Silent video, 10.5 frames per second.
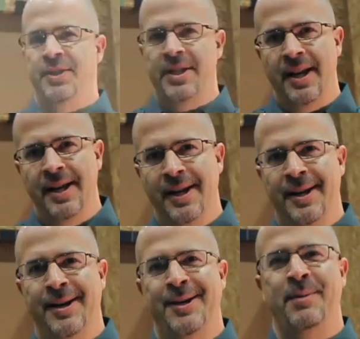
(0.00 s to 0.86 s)
day.
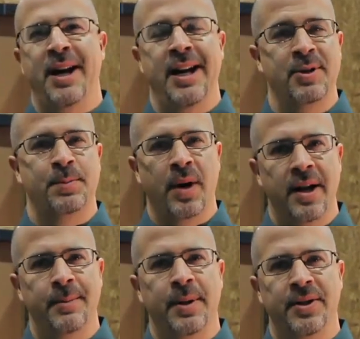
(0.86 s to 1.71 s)
Uh, my name is
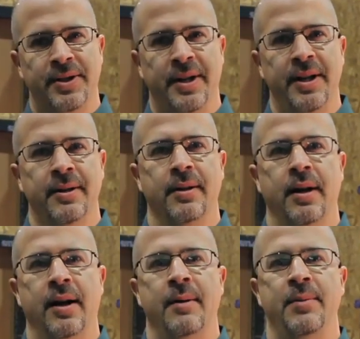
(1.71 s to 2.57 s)
Brian Palizari.
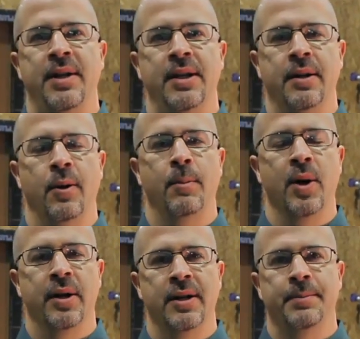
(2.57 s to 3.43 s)
I'm the
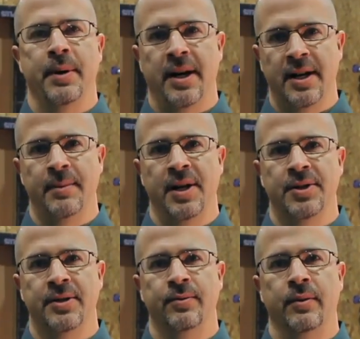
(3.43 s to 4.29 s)
Marketing Product
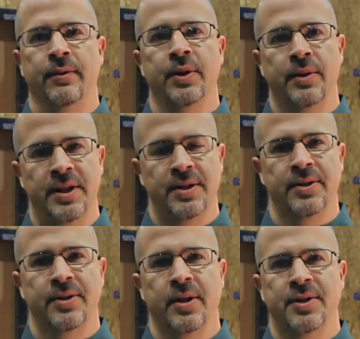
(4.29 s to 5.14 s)
Manager for Grace
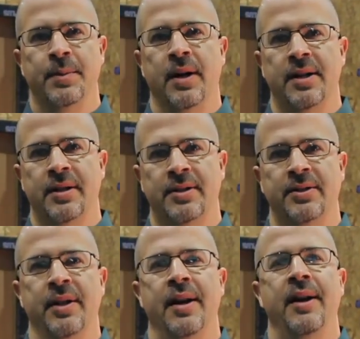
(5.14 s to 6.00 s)
Construction Products,
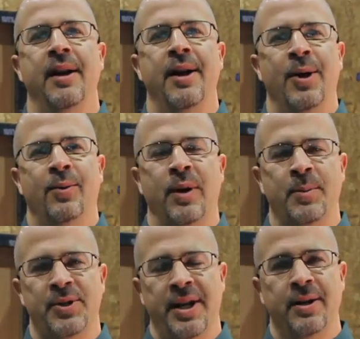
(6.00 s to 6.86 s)

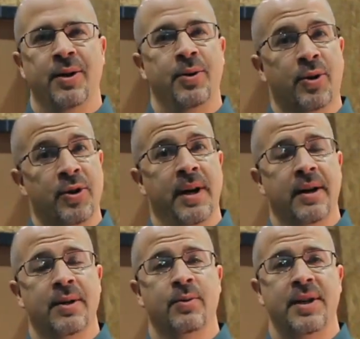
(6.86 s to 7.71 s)
representing our North
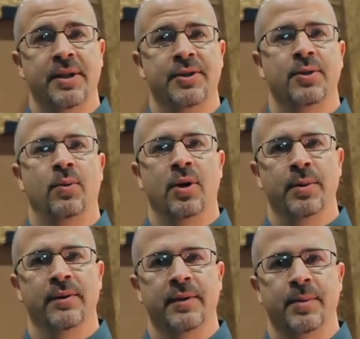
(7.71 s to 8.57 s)
American residential
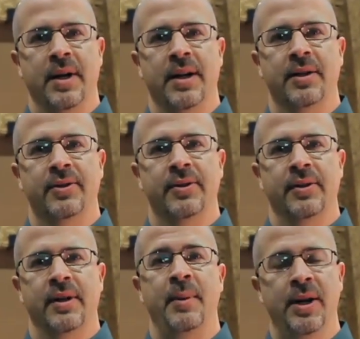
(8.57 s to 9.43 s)
waterproofing products.
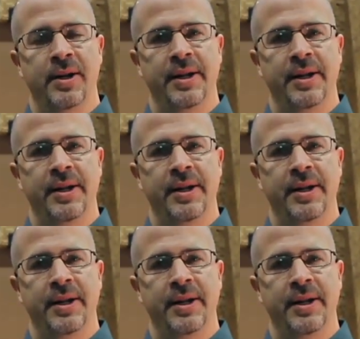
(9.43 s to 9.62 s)
I'm here